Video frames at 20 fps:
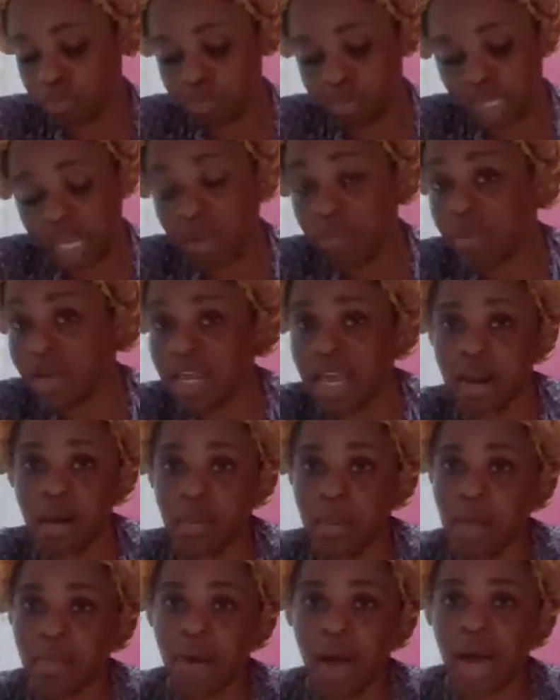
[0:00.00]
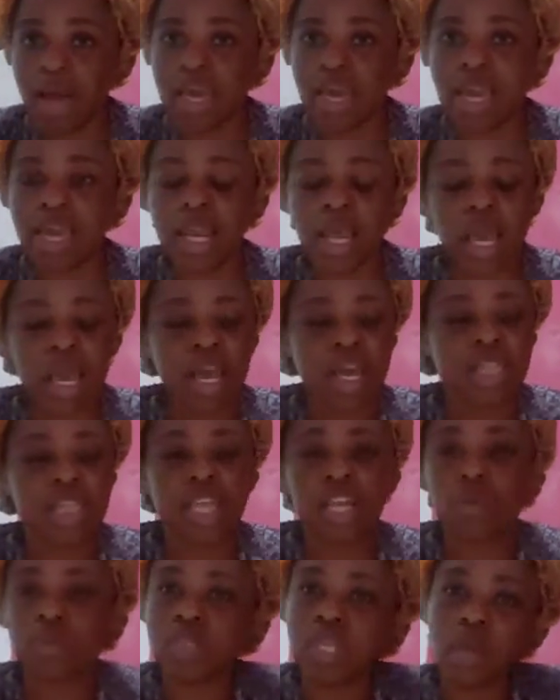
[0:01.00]
take money out of my pocket.
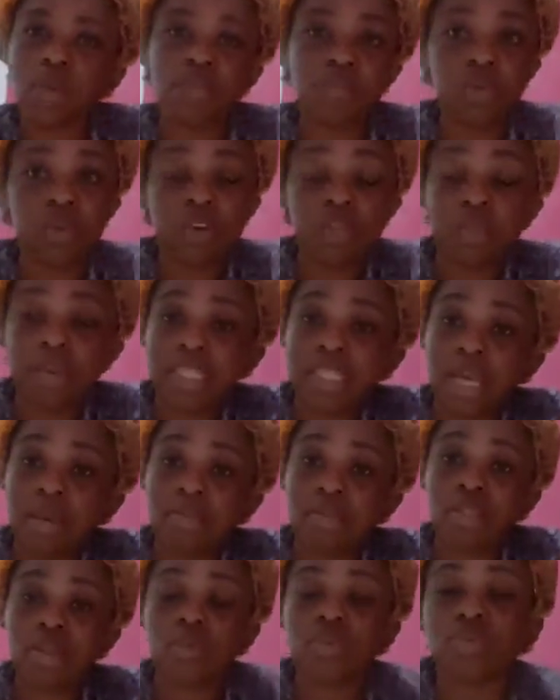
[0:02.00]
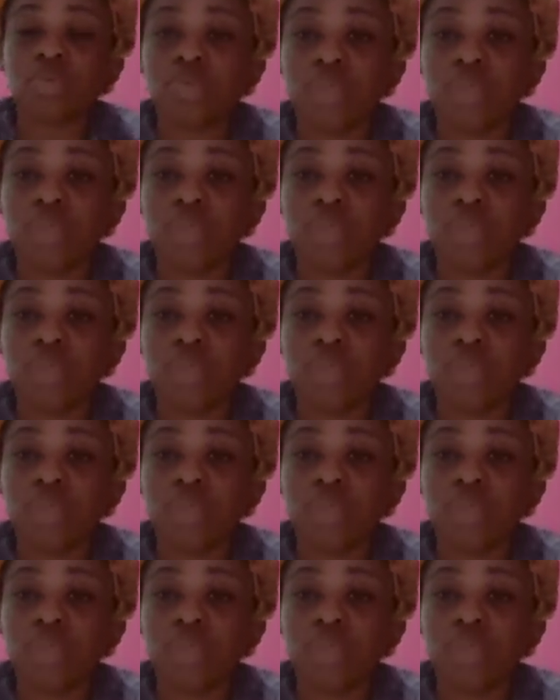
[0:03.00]
They don't take food off my table. So